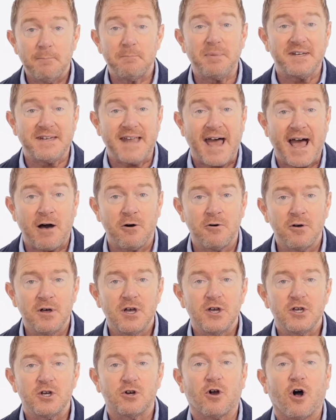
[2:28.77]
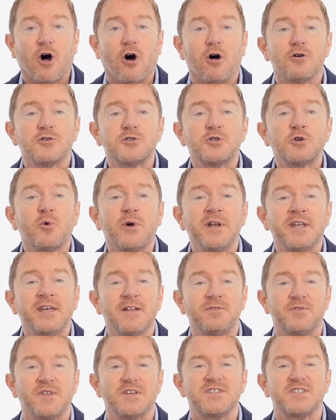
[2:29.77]
But now, you're also going to
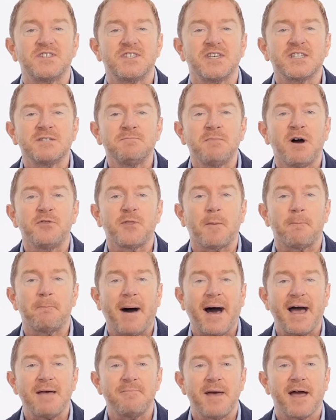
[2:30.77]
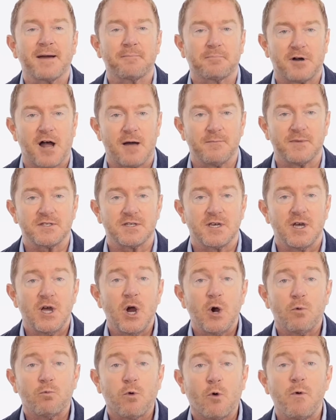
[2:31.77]
get the six-month buyback promise,
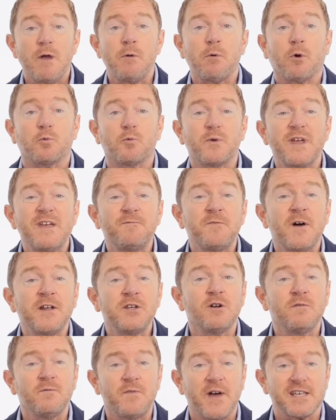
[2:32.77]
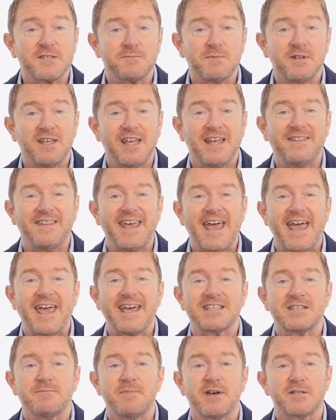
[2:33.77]
where we will refund your investment in the A
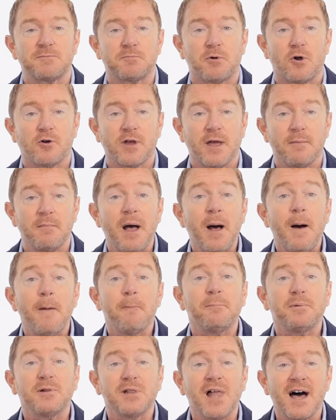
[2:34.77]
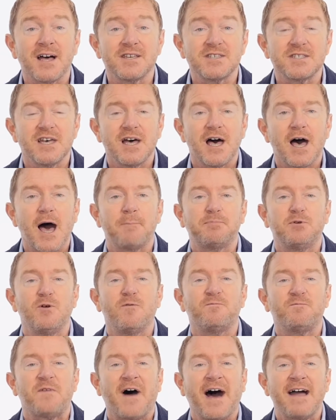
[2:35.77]
S M X program, plus up to
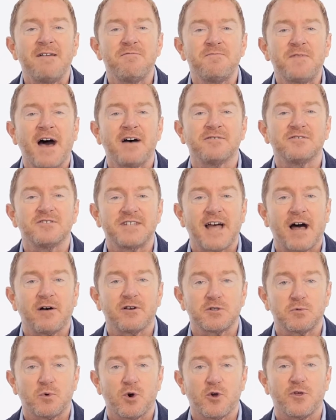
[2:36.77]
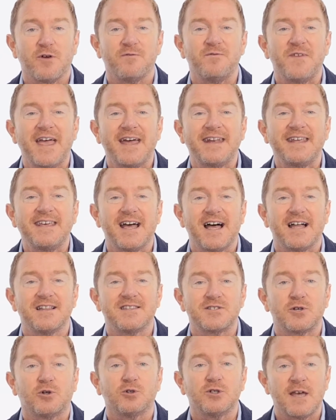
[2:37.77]
five thousand dollars worth of any
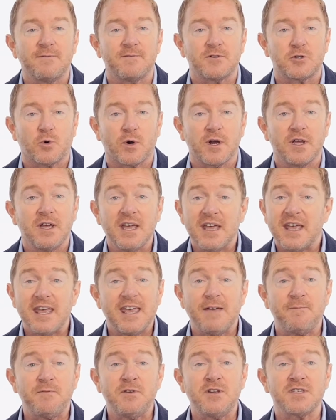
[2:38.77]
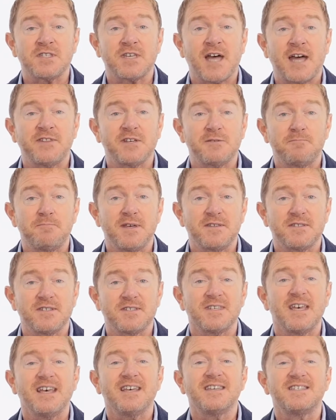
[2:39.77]
unsold inventory if you decide this
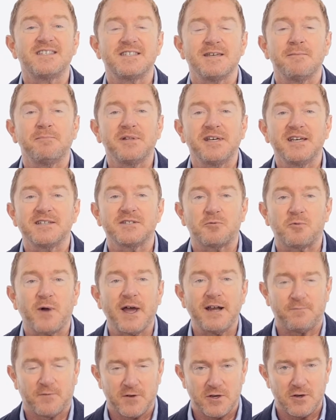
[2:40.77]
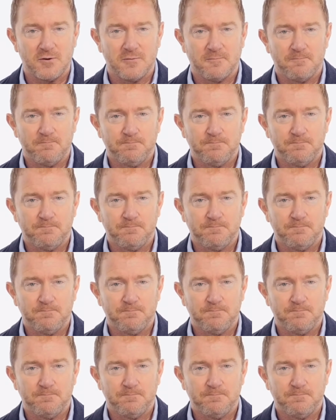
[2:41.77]
business simply isn't right for you.